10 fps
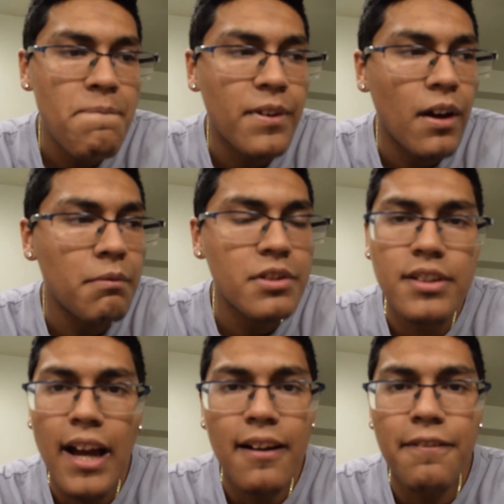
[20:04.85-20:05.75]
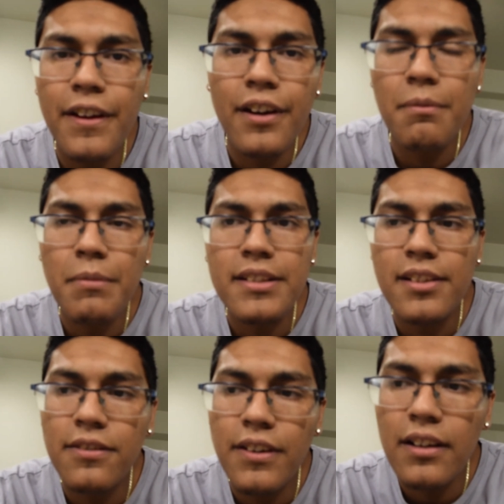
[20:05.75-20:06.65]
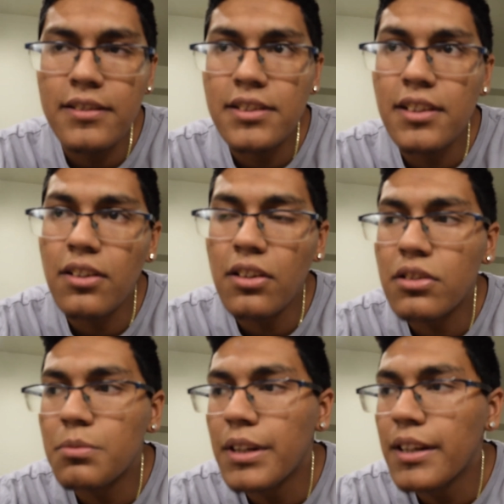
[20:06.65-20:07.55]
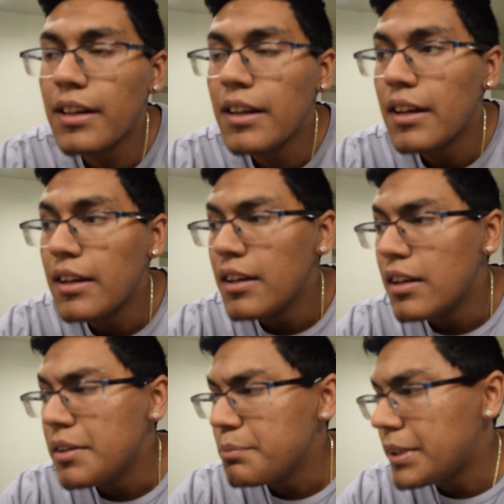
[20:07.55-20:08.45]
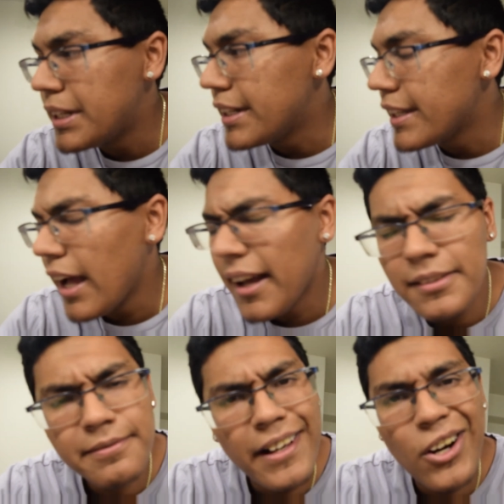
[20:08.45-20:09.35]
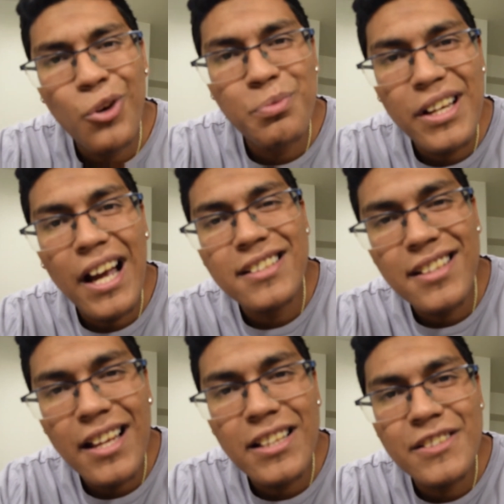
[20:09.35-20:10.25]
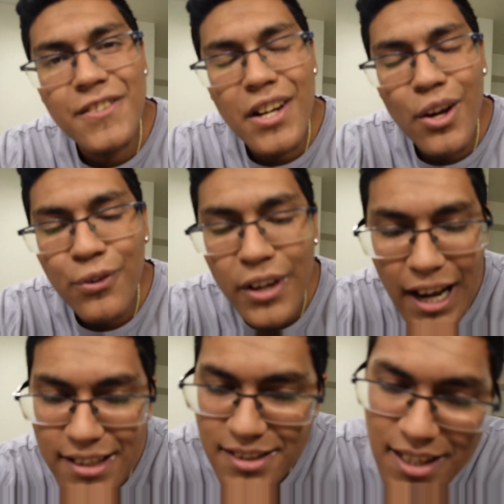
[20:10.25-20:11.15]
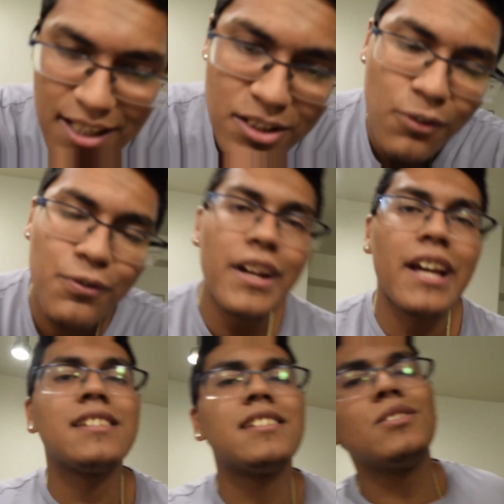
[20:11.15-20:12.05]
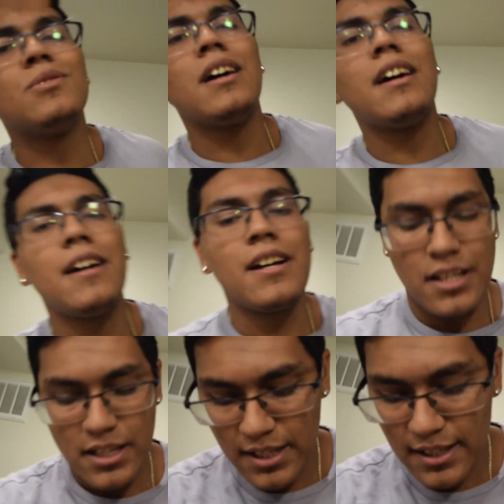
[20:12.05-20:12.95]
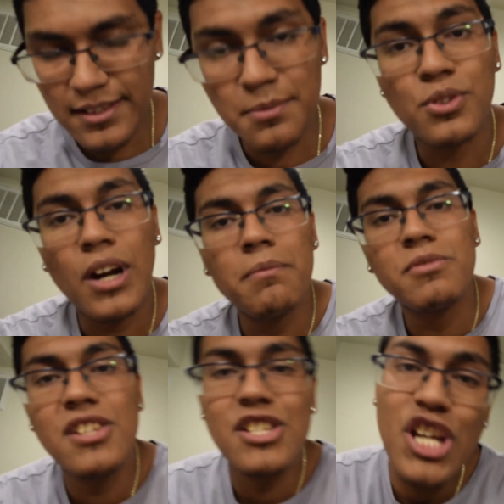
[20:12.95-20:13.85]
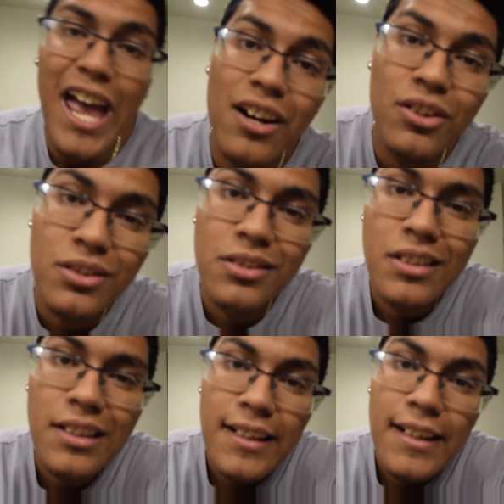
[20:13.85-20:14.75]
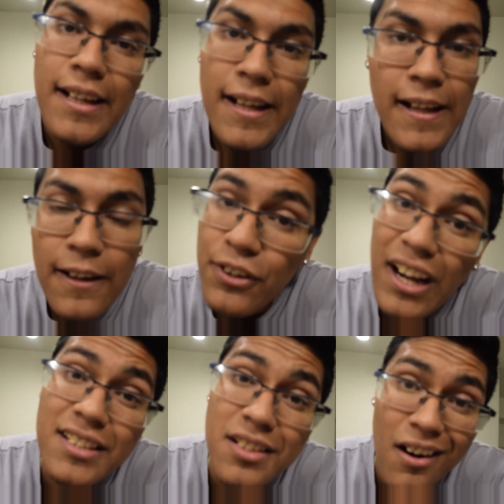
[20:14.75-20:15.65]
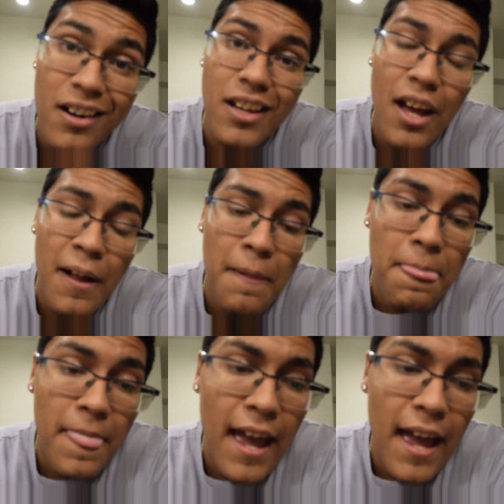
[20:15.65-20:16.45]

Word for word: So I'm just kind of figuring myself out still a little bit. But yeah, I hope you guys liked this video. If you guys did, don't forget to uh, subscribe to the channel if you guys aren't yet.